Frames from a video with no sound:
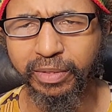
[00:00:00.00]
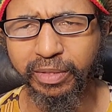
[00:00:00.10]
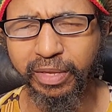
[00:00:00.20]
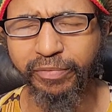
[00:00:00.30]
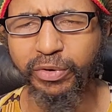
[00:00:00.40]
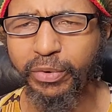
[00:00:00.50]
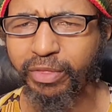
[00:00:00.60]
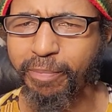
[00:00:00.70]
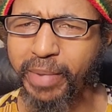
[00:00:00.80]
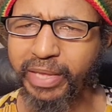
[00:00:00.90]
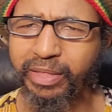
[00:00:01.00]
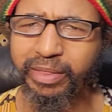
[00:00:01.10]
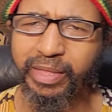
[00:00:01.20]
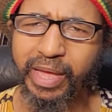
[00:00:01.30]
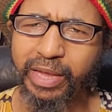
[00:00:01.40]
Even though His
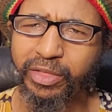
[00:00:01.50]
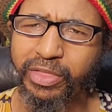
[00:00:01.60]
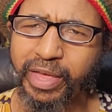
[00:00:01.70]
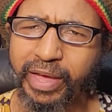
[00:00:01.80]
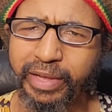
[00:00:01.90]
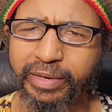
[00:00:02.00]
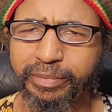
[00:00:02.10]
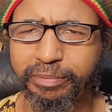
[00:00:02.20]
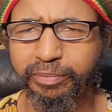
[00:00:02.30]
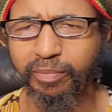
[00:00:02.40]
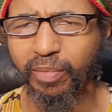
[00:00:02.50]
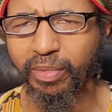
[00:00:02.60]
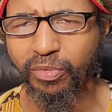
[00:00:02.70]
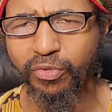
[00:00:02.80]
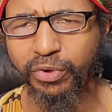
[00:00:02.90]
Majesty had a child
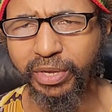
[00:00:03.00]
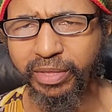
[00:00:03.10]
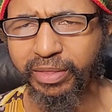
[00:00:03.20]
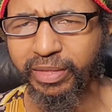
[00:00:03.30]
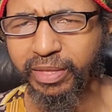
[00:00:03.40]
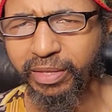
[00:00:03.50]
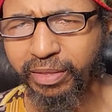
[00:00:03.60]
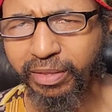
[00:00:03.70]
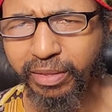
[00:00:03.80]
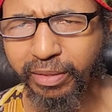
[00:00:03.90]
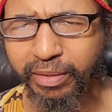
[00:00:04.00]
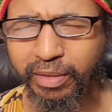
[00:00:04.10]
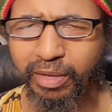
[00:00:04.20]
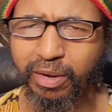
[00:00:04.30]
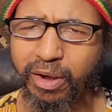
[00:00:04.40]
during his teens,
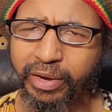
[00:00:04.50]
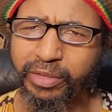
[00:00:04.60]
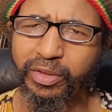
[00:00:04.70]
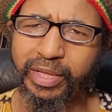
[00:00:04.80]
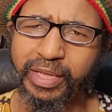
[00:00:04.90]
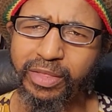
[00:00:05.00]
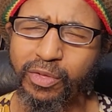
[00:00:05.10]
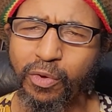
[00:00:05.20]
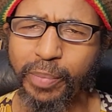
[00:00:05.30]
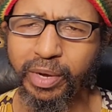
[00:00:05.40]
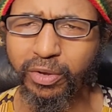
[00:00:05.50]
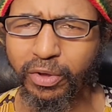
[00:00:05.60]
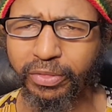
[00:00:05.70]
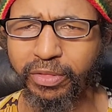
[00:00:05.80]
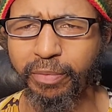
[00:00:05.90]
according to the Ethiopian
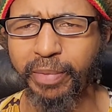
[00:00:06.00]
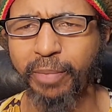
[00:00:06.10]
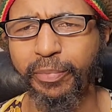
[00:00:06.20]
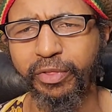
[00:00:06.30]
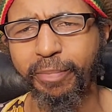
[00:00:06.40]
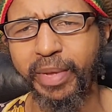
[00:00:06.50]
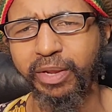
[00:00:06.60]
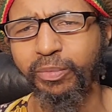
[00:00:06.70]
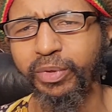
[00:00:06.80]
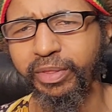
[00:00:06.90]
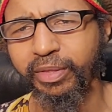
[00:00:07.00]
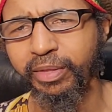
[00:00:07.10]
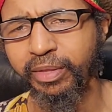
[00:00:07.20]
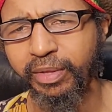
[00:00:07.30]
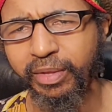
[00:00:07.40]
custom, Empress Menen was a
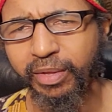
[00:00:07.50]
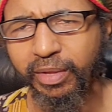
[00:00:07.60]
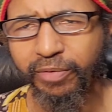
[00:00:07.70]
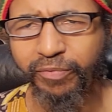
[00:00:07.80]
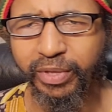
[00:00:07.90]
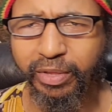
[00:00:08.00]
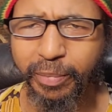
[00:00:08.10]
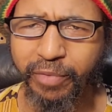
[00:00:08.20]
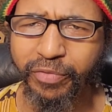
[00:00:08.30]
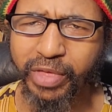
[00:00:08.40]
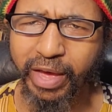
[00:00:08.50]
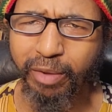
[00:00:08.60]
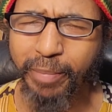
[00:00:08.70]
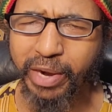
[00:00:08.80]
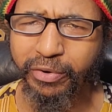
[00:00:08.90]
victim of
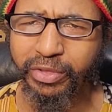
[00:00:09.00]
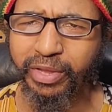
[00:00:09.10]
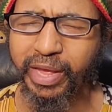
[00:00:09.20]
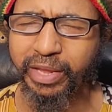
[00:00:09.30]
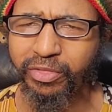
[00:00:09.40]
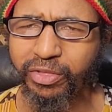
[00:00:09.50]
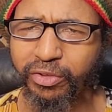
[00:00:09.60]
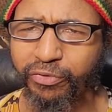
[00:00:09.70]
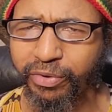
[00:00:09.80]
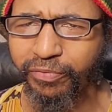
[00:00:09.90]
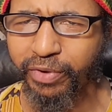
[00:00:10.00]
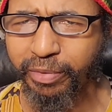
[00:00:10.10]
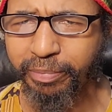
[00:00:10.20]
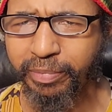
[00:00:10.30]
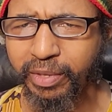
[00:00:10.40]
child marriage and had children
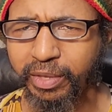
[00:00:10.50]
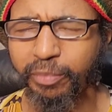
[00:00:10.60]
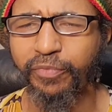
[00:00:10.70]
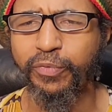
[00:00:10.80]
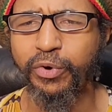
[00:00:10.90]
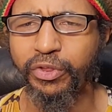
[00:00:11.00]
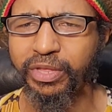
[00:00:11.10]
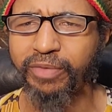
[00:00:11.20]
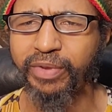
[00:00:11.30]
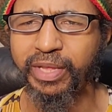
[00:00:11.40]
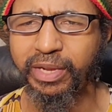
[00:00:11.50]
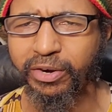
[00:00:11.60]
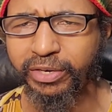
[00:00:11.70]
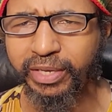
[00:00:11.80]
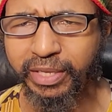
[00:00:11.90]
from before she even hit
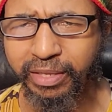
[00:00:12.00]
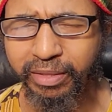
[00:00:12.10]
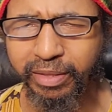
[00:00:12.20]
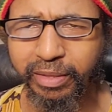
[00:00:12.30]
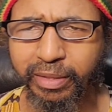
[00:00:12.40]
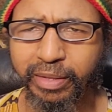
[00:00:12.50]
her teens.